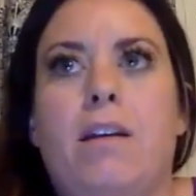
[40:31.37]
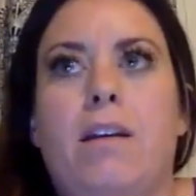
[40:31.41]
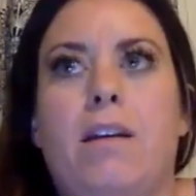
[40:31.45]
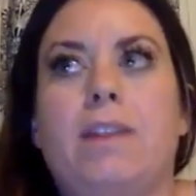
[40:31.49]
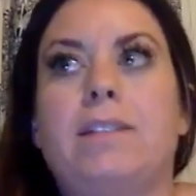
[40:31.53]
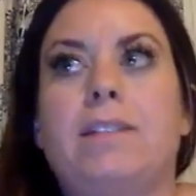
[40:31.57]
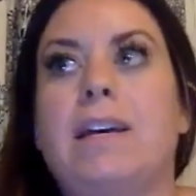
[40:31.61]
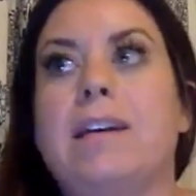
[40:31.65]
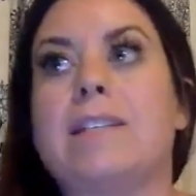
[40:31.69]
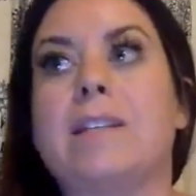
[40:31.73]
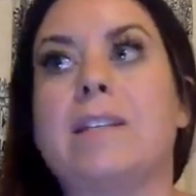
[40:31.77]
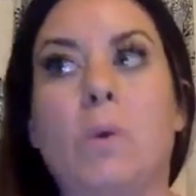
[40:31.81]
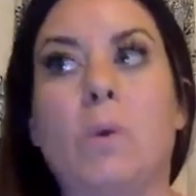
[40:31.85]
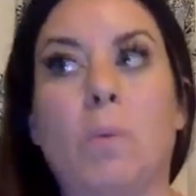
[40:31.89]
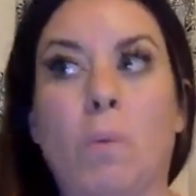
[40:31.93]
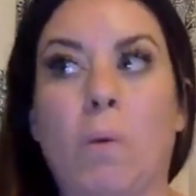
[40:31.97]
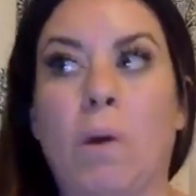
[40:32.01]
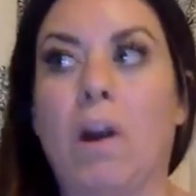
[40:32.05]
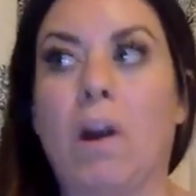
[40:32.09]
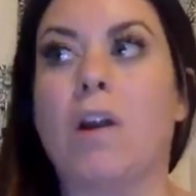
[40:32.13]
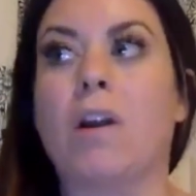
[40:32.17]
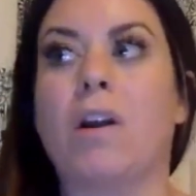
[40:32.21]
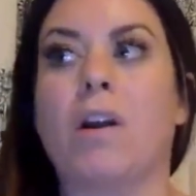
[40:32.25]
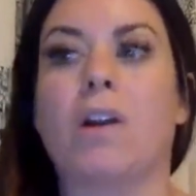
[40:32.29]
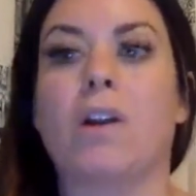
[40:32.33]
it doesn't
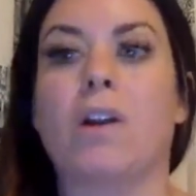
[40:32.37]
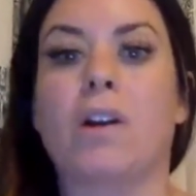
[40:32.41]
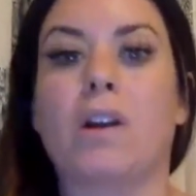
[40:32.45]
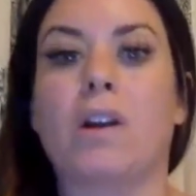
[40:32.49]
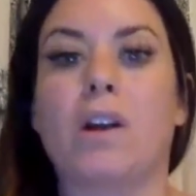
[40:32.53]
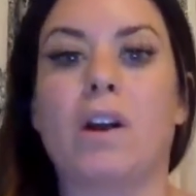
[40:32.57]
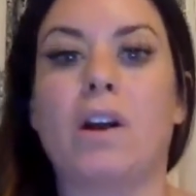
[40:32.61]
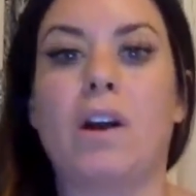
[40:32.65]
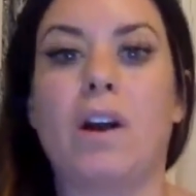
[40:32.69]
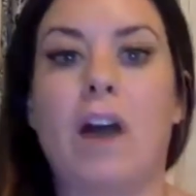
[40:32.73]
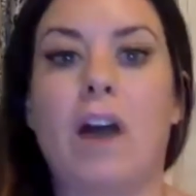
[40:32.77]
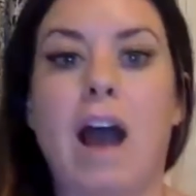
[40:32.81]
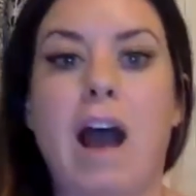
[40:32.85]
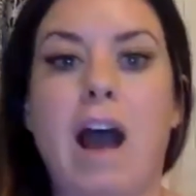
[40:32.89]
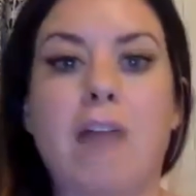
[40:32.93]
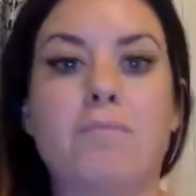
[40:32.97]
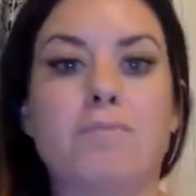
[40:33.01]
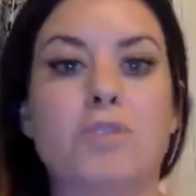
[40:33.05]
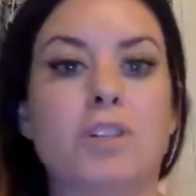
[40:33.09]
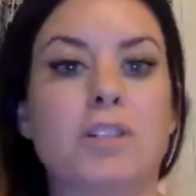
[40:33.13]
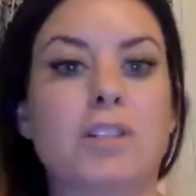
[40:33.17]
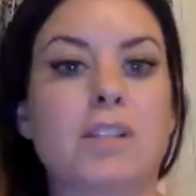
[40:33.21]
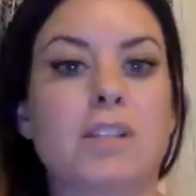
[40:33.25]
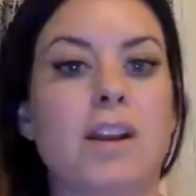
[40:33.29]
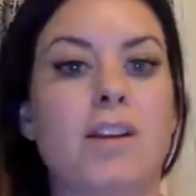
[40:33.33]
work i'm
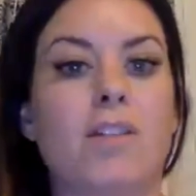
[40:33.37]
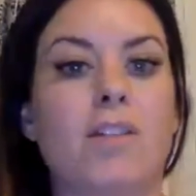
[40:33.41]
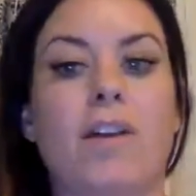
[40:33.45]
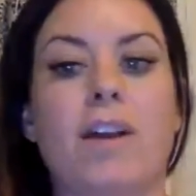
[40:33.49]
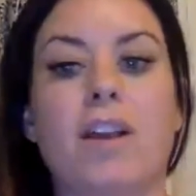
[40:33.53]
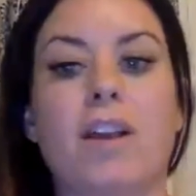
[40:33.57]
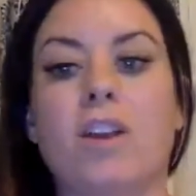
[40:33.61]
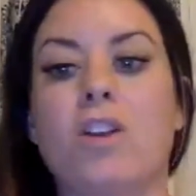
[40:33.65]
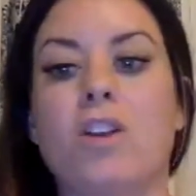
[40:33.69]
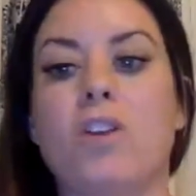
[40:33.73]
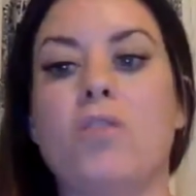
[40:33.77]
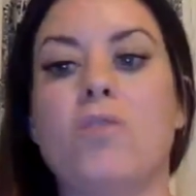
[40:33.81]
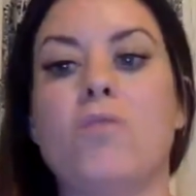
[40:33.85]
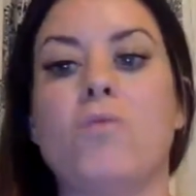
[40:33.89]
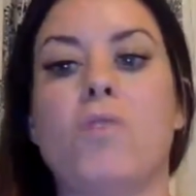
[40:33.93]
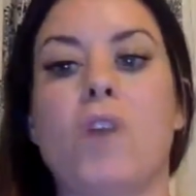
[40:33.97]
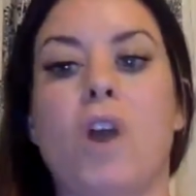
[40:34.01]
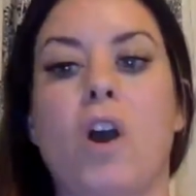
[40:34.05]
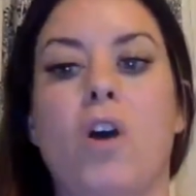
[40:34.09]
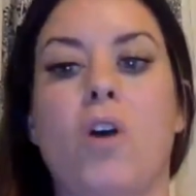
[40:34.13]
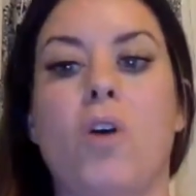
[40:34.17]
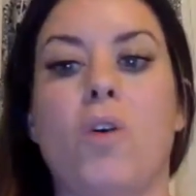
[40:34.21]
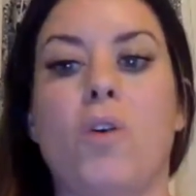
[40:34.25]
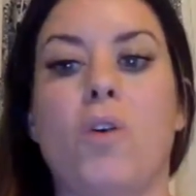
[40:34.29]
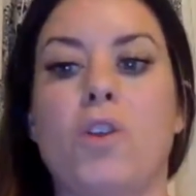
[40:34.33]
just going to let you
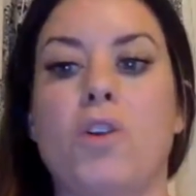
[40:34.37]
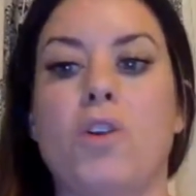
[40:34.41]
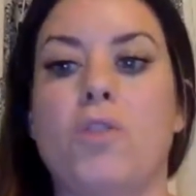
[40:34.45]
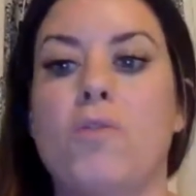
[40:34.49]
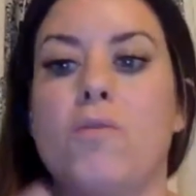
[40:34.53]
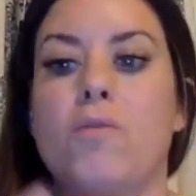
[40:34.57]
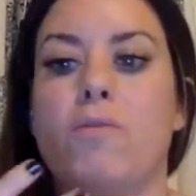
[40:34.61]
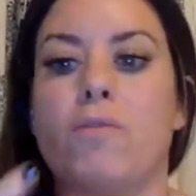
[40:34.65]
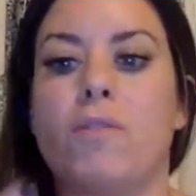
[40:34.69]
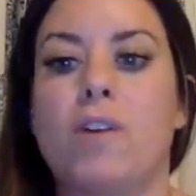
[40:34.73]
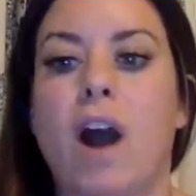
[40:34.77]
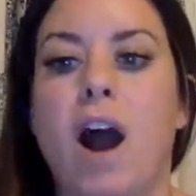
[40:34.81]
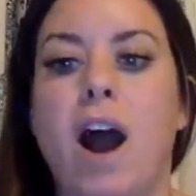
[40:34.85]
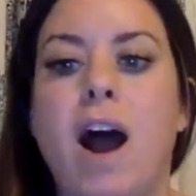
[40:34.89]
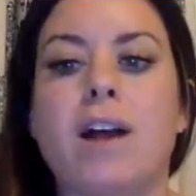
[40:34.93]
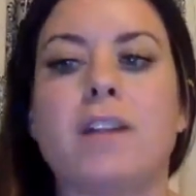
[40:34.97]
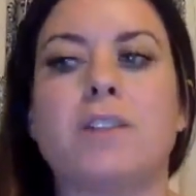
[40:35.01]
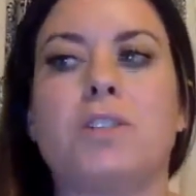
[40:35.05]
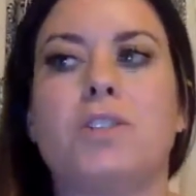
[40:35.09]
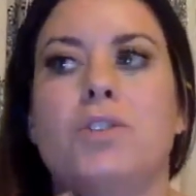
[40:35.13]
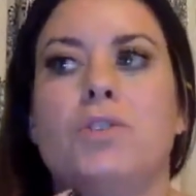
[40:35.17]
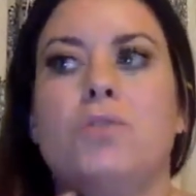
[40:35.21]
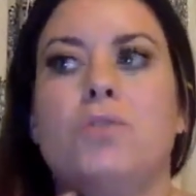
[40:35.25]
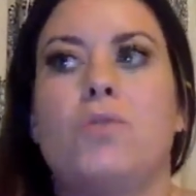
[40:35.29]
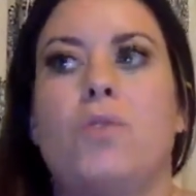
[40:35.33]
go you've got
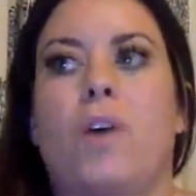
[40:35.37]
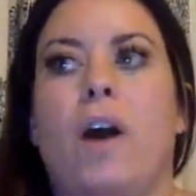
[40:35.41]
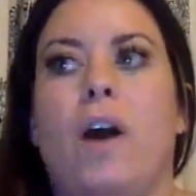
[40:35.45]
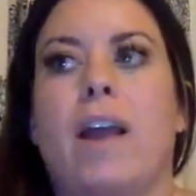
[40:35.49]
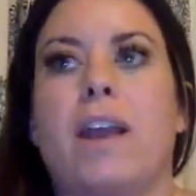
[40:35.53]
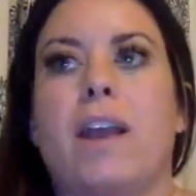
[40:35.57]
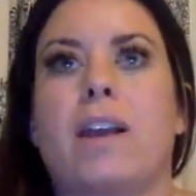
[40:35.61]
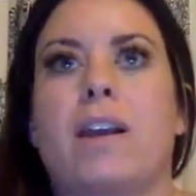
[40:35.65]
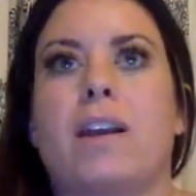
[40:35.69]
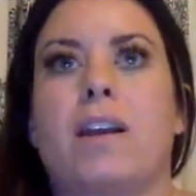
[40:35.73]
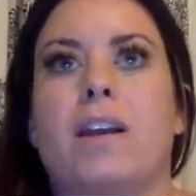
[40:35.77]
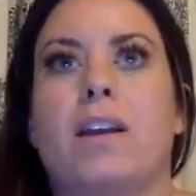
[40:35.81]
to like